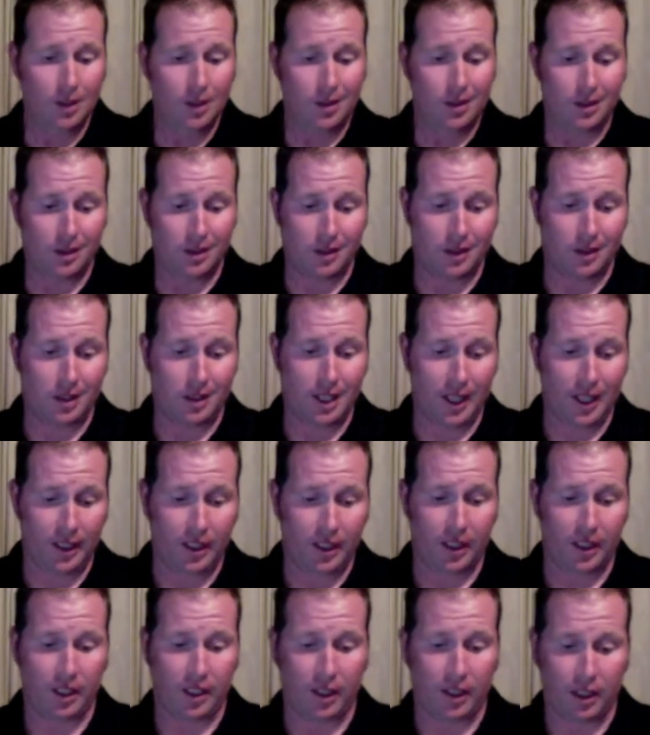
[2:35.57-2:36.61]
This is a diet
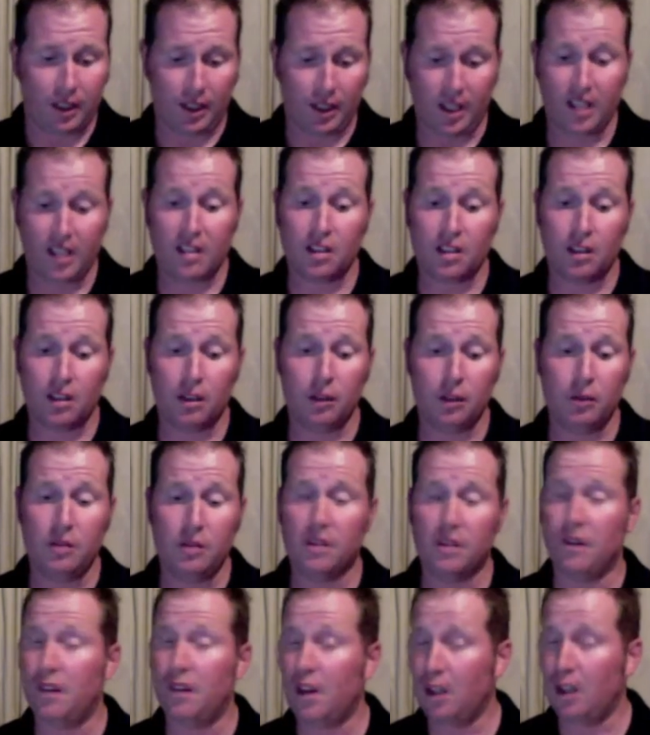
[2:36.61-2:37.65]
that excludes the
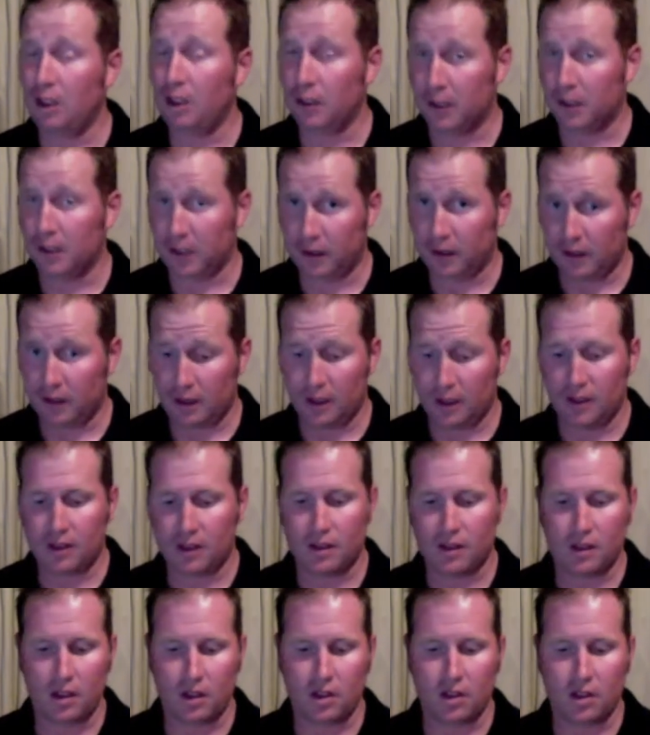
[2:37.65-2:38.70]
following things
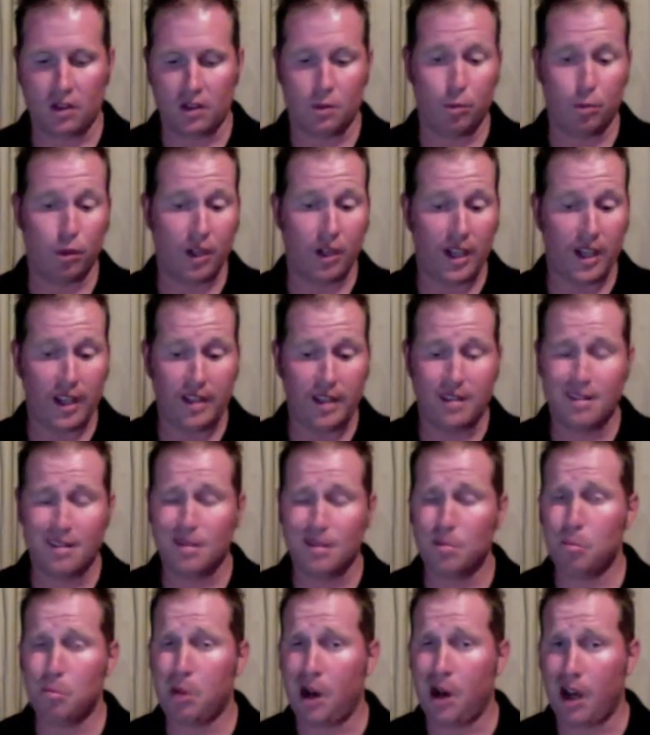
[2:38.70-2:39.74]
such as breads,
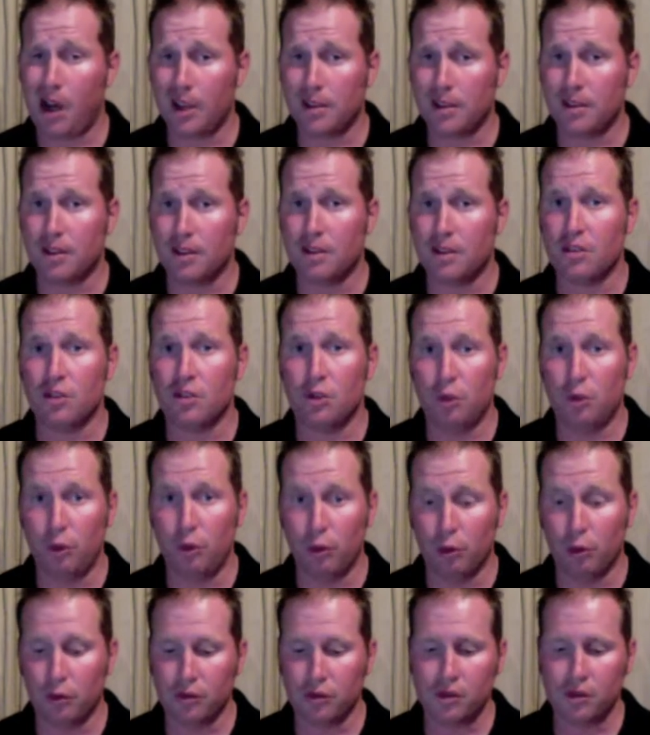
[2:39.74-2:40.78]
pastas,
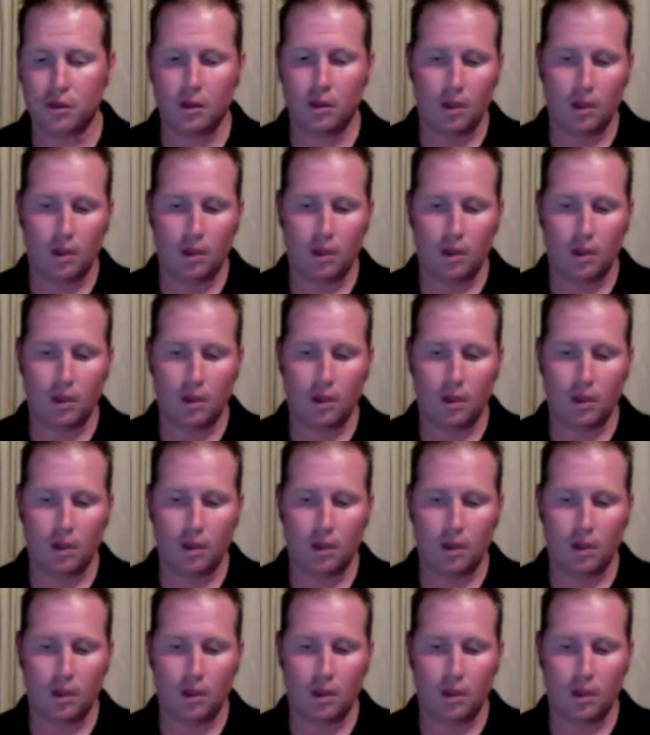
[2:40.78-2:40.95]
noodles,